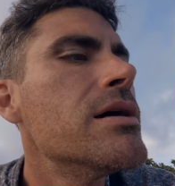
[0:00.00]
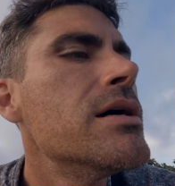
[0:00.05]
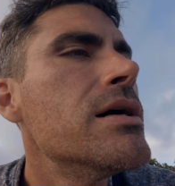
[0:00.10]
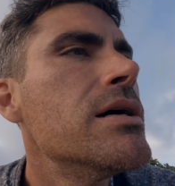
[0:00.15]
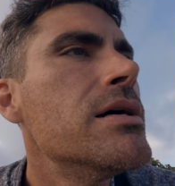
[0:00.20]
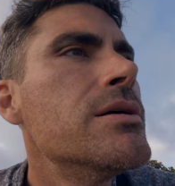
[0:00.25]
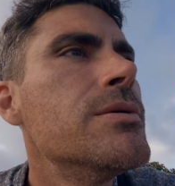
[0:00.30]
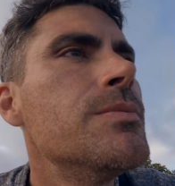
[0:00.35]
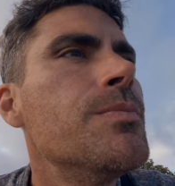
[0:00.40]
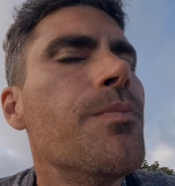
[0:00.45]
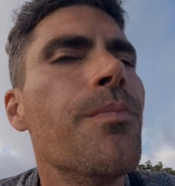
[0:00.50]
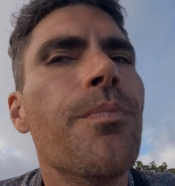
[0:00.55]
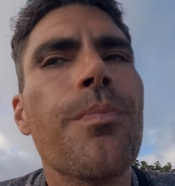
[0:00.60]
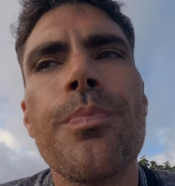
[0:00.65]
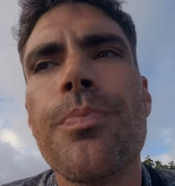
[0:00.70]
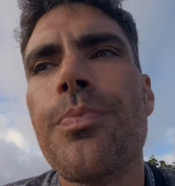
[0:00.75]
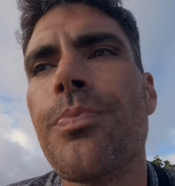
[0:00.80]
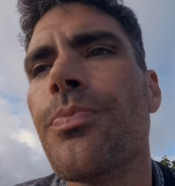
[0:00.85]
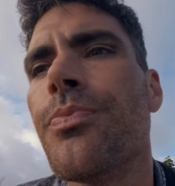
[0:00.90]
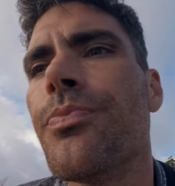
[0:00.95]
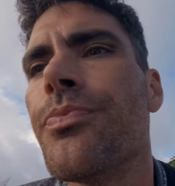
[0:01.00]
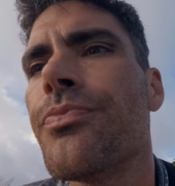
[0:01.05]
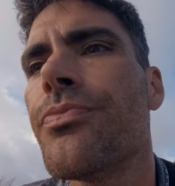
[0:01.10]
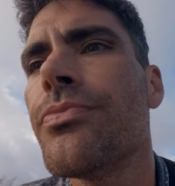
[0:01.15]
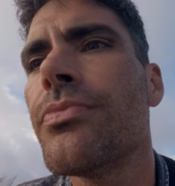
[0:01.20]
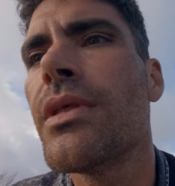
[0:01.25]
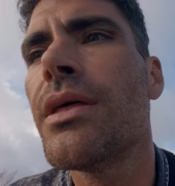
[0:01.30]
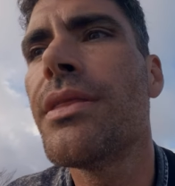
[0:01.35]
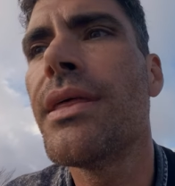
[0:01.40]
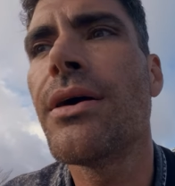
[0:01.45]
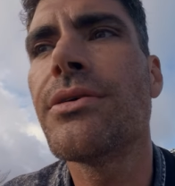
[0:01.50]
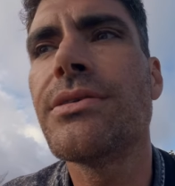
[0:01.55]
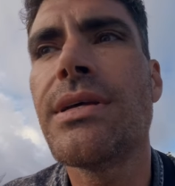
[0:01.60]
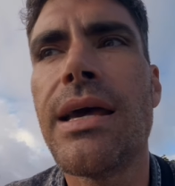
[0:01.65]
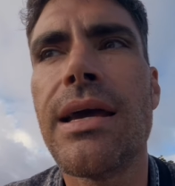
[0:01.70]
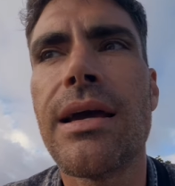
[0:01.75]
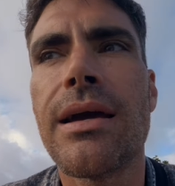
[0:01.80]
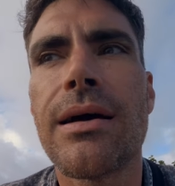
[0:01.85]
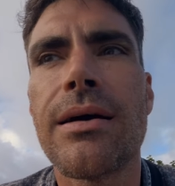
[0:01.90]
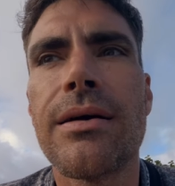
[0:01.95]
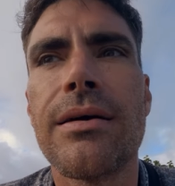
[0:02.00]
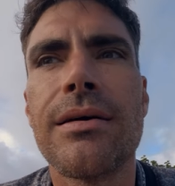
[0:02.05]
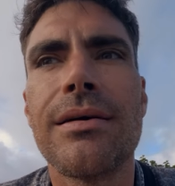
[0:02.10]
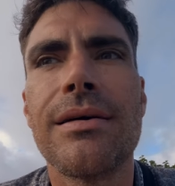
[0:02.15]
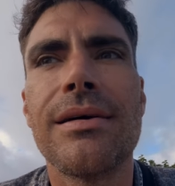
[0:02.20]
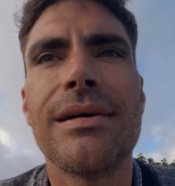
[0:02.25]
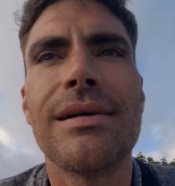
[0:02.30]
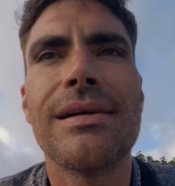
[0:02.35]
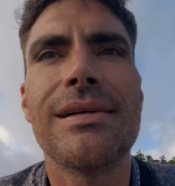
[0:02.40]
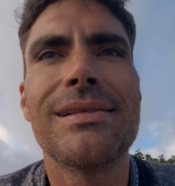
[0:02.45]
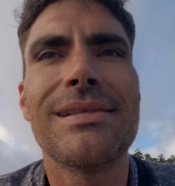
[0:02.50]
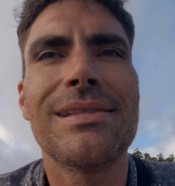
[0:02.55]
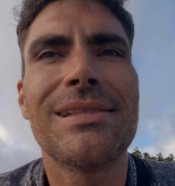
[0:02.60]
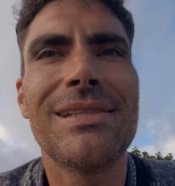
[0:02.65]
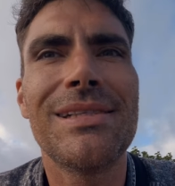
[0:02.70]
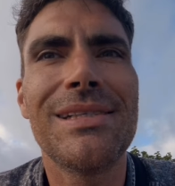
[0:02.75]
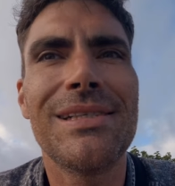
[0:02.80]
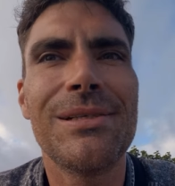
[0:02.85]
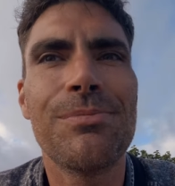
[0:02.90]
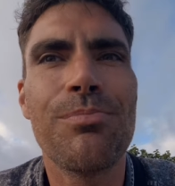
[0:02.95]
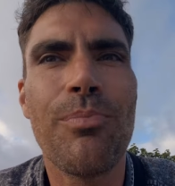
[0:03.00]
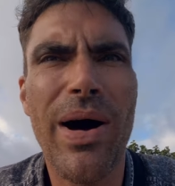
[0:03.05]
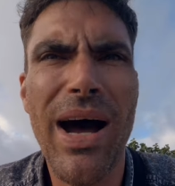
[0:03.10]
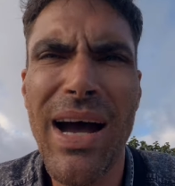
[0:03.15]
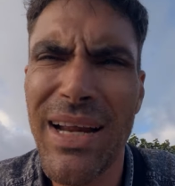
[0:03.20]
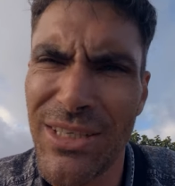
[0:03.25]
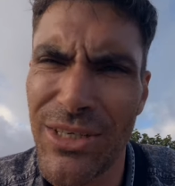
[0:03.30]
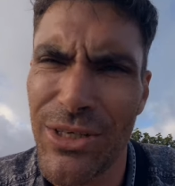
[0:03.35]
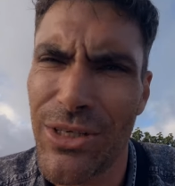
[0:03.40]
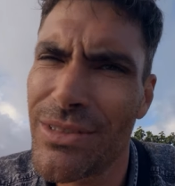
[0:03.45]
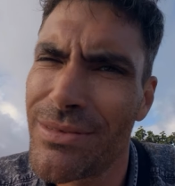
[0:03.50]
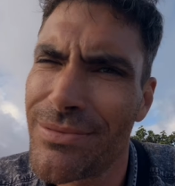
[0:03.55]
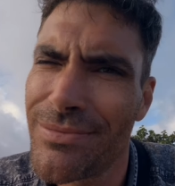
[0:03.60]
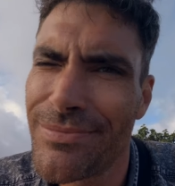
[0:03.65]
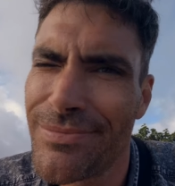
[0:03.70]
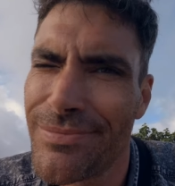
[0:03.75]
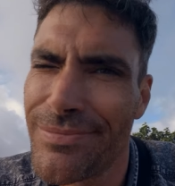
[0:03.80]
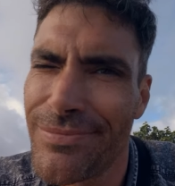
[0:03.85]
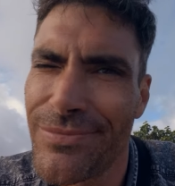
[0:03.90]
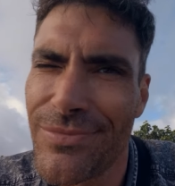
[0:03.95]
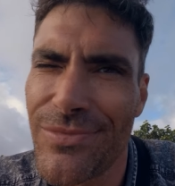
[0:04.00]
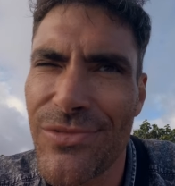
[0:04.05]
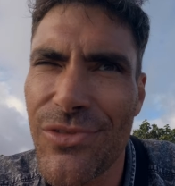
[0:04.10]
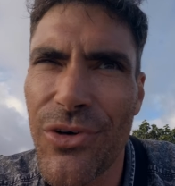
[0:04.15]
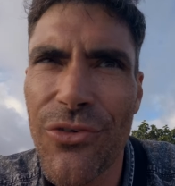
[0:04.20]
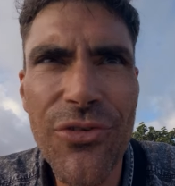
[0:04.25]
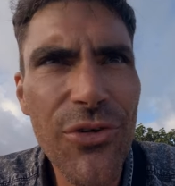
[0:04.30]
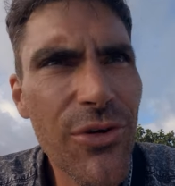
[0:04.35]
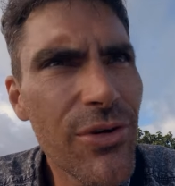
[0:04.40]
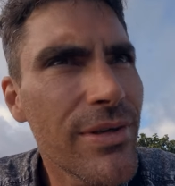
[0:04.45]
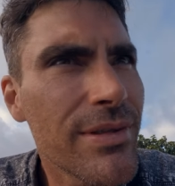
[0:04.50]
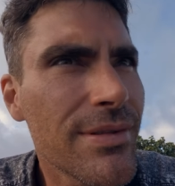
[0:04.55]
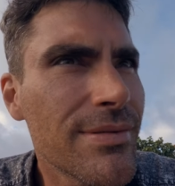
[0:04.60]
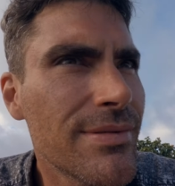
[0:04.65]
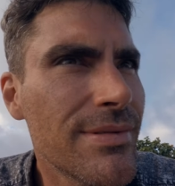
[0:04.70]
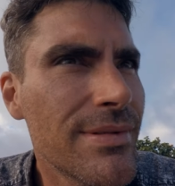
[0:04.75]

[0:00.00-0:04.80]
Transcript: that they'll take to barter for food.